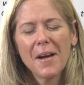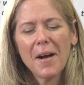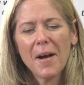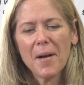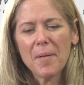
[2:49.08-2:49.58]

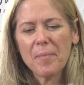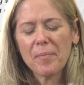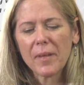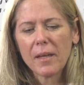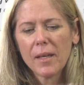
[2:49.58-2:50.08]

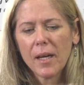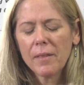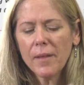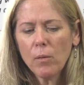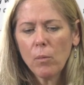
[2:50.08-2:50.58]
I
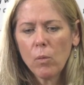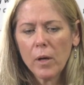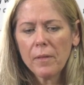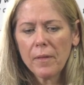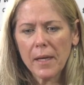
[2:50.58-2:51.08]
think
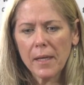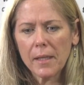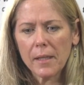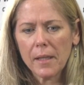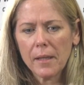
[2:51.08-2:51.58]
one thing,